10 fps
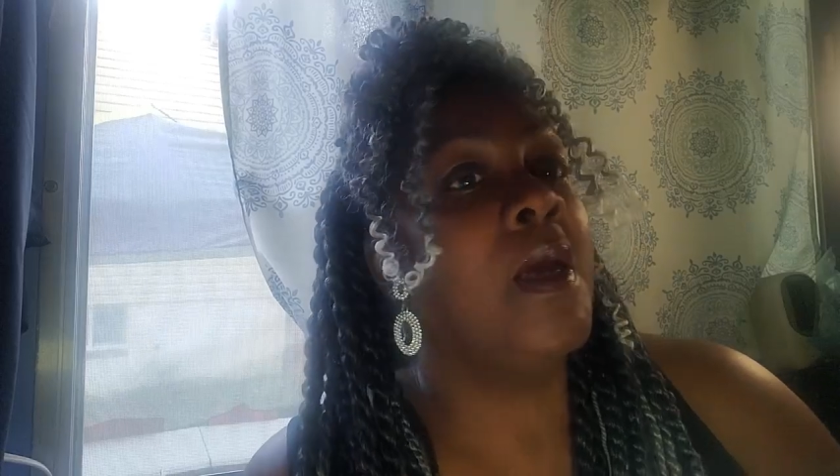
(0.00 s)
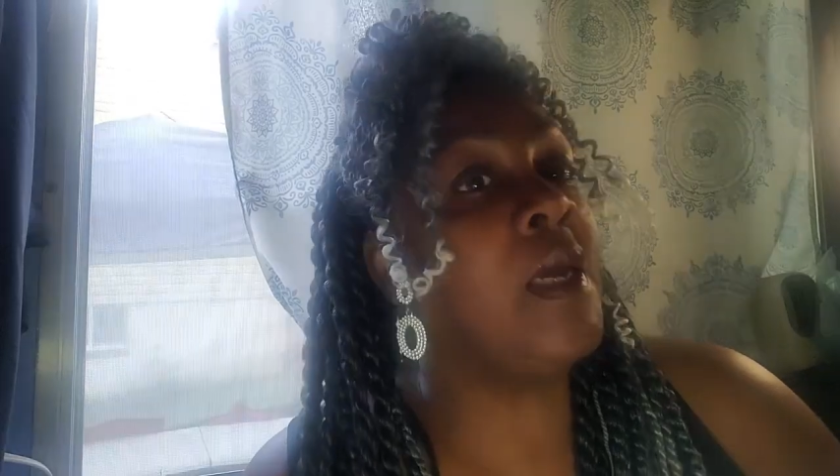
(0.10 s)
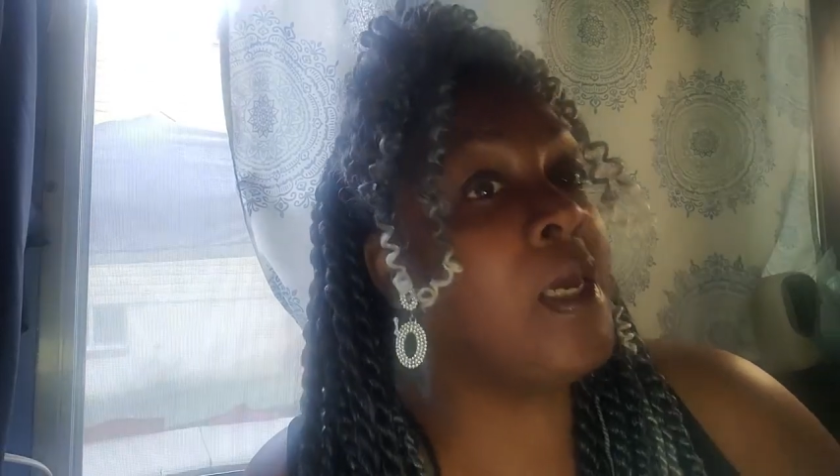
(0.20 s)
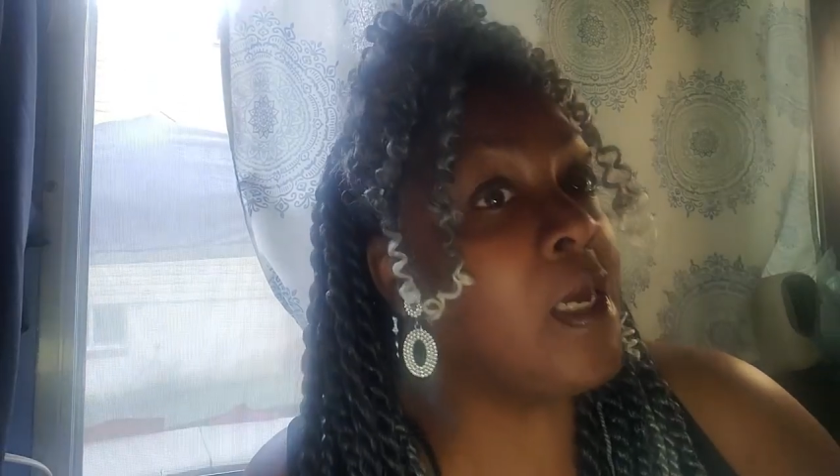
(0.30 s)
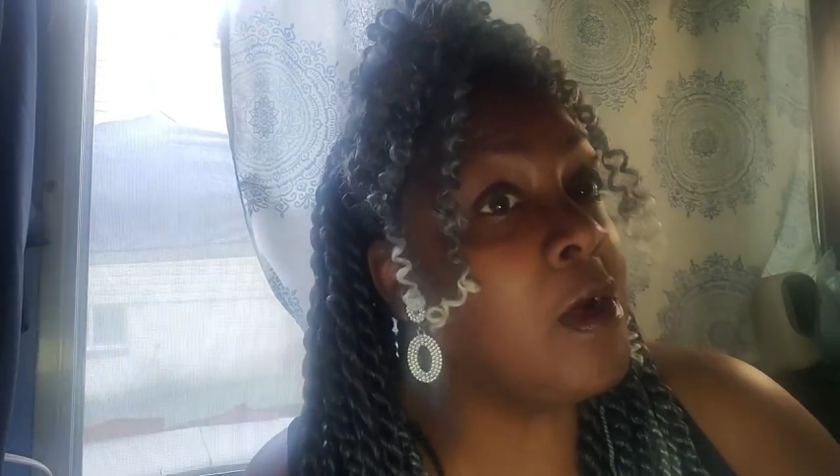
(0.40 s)

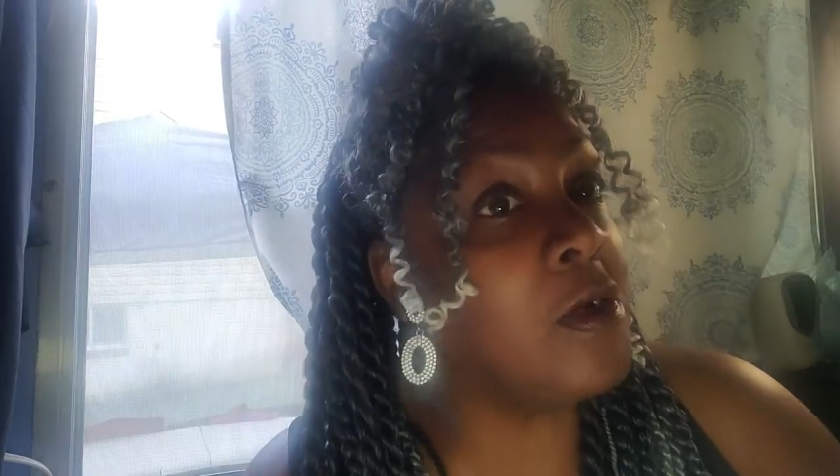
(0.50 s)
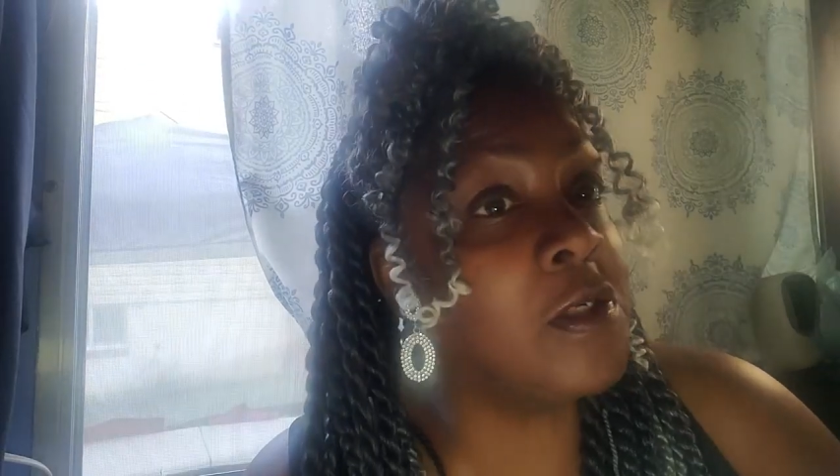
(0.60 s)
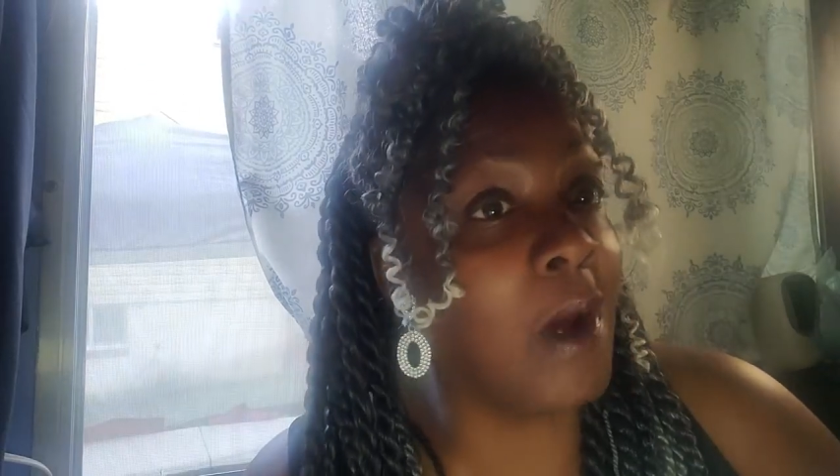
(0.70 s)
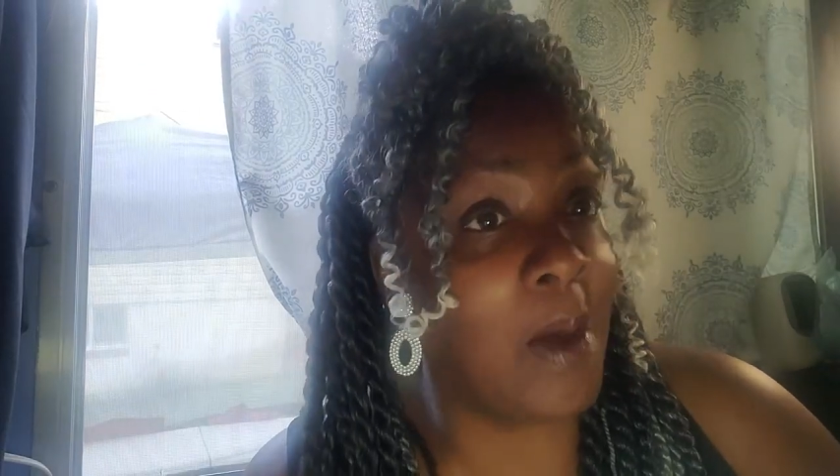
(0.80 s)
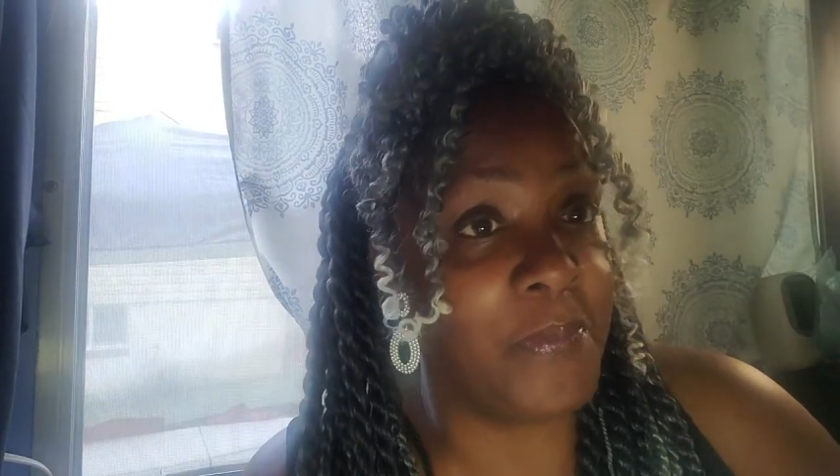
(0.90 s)
Here's
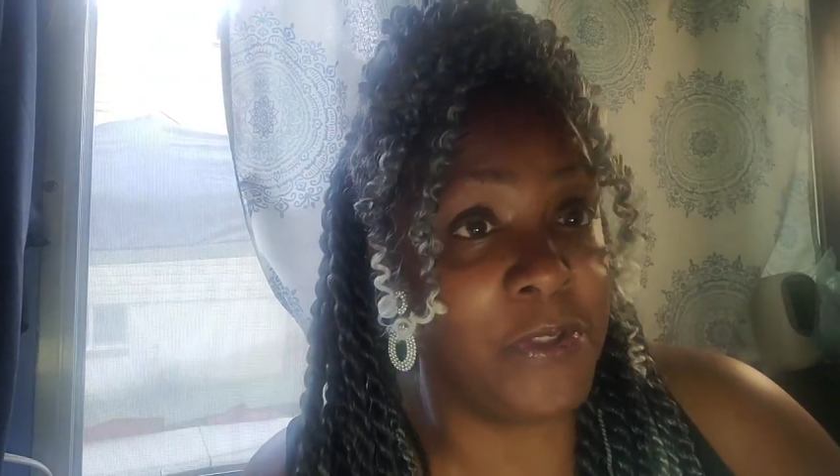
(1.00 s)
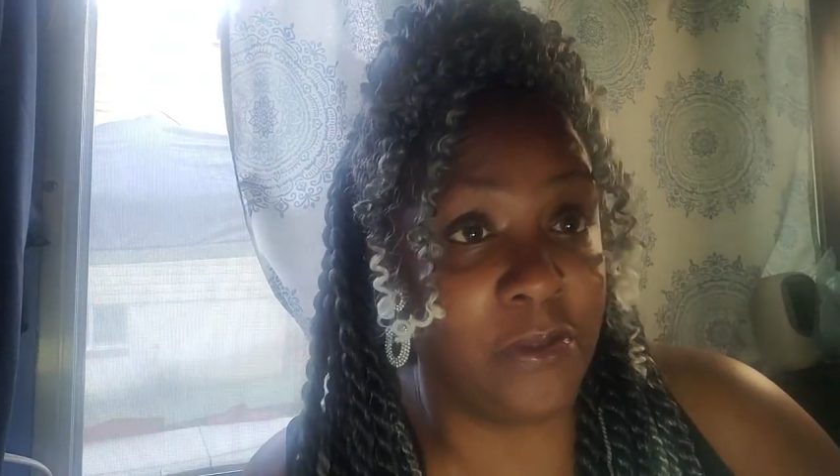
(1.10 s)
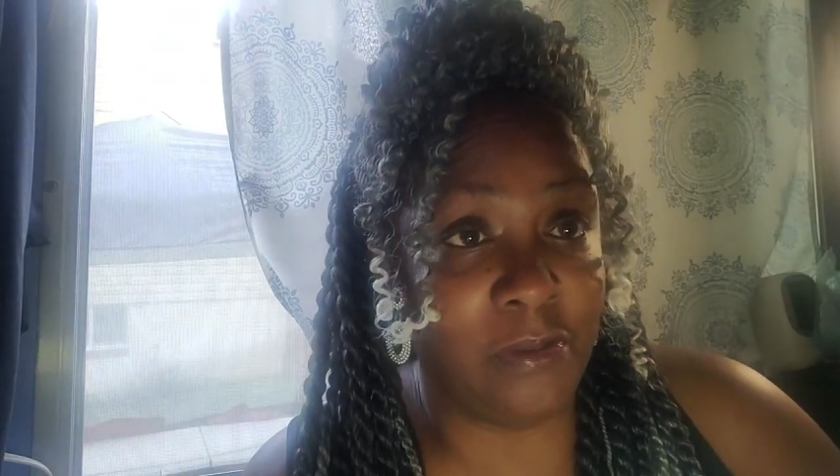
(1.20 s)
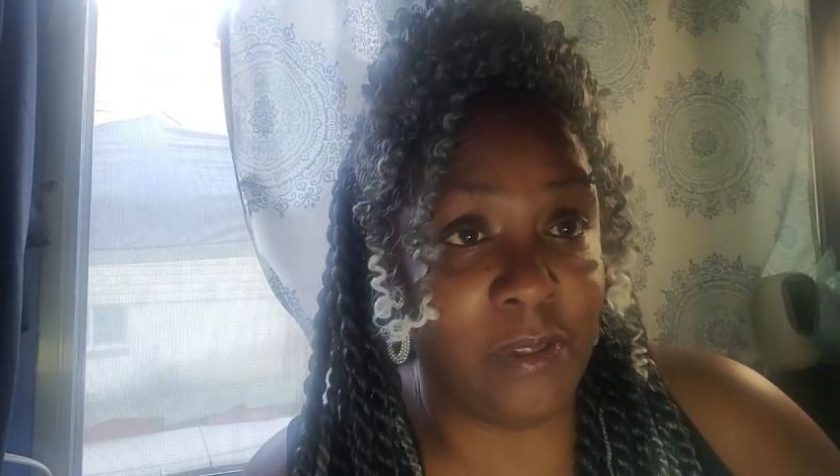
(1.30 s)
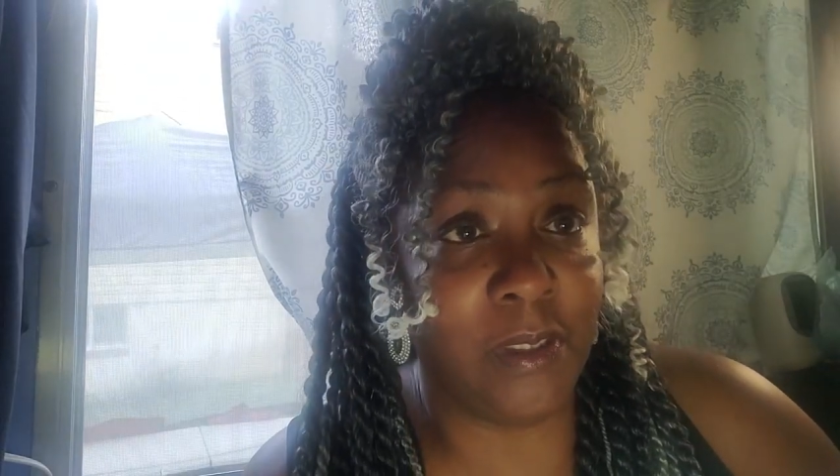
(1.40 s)
your
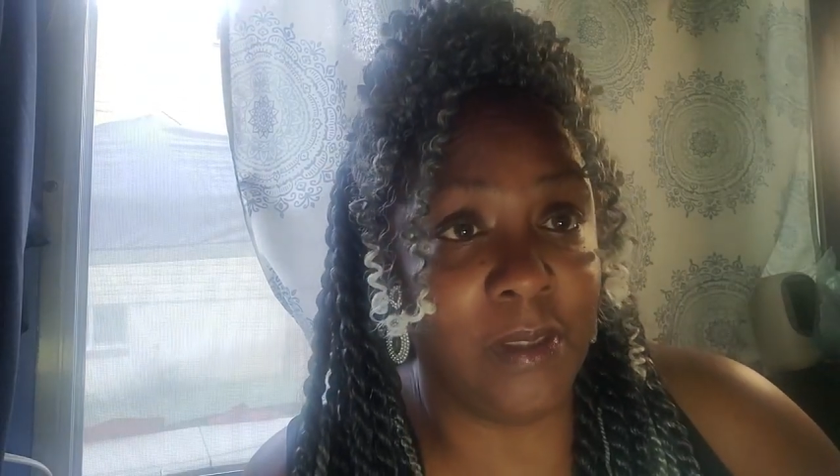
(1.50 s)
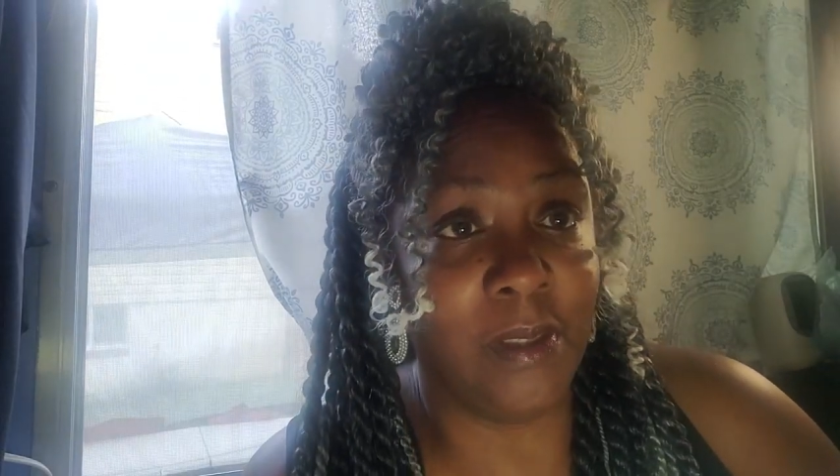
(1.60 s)
opportunity.